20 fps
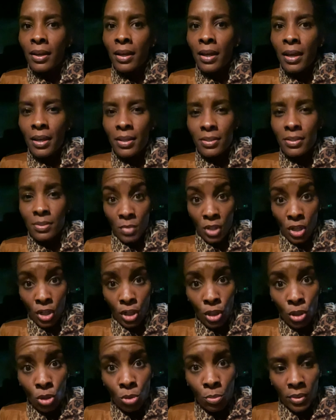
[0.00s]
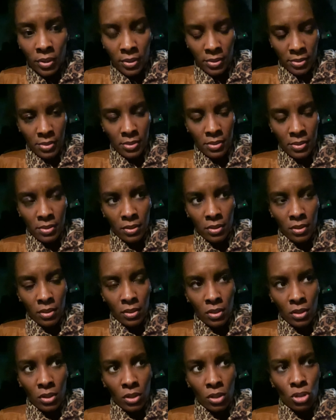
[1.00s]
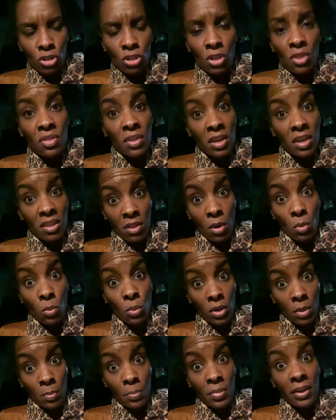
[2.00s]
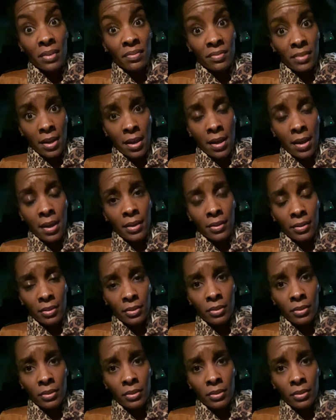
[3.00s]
as mere humans to think that we're above God